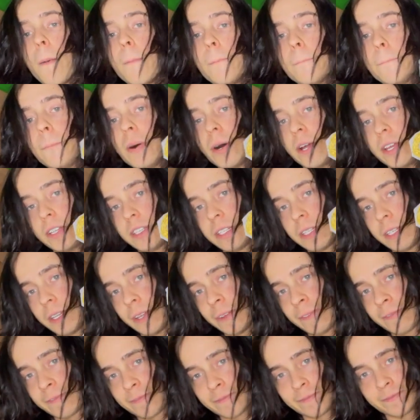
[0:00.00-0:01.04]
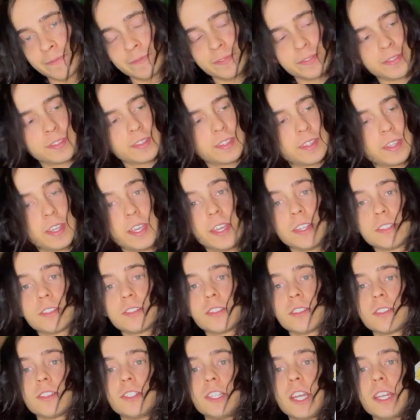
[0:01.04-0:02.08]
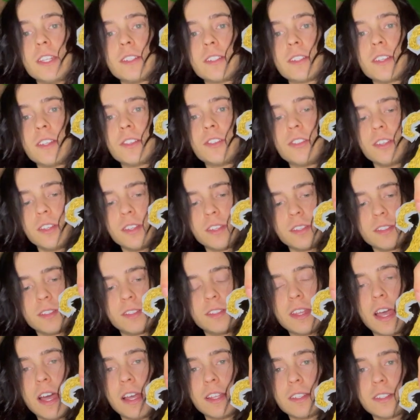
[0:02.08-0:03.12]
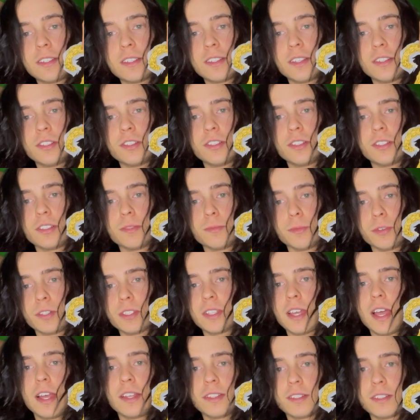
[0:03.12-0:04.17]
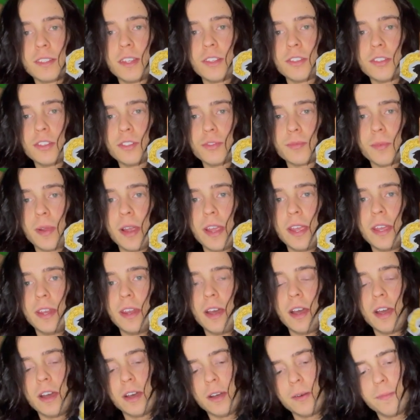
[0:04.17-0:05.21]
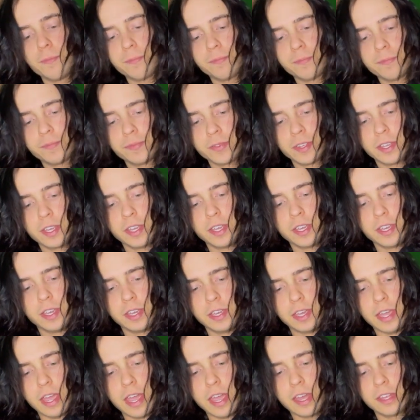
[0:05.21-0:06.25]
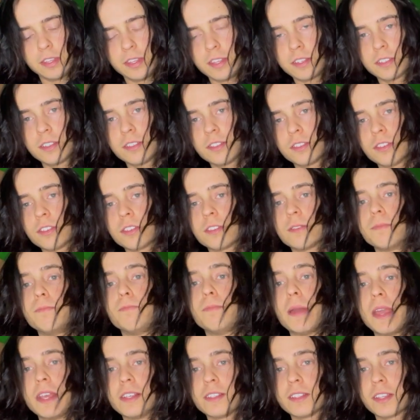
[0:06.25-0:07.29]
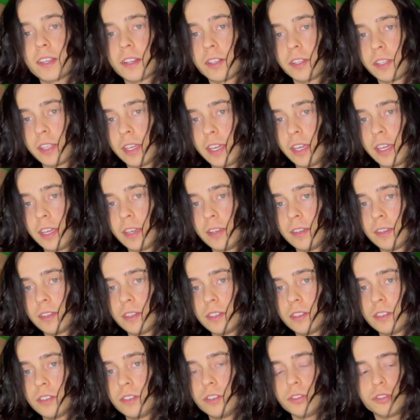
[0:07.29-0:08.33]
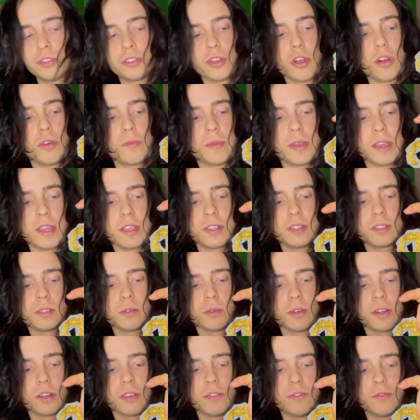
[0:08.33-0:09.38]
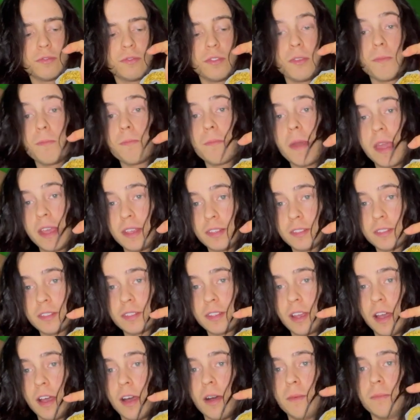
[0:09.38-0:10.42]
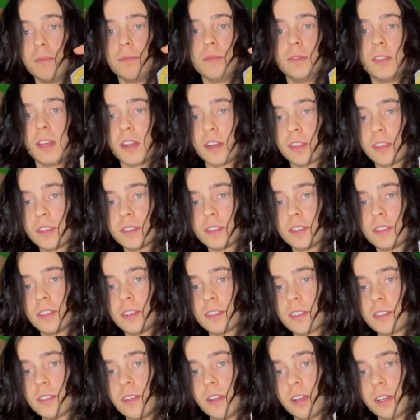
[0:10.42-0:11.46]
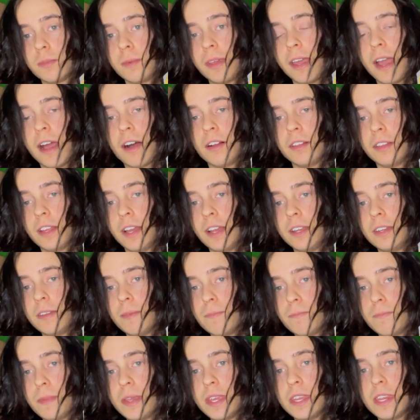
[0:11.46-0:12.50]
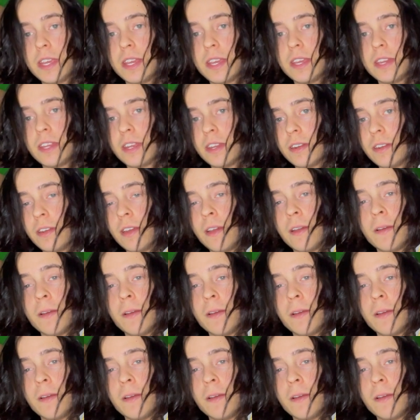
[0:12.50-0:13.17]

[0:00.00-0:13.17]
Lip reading: but it's just chain stitches, satin stitches, more satin stitches, right? And this is just basically to show me sort of the base. None of this is all going to be outlined and beaded and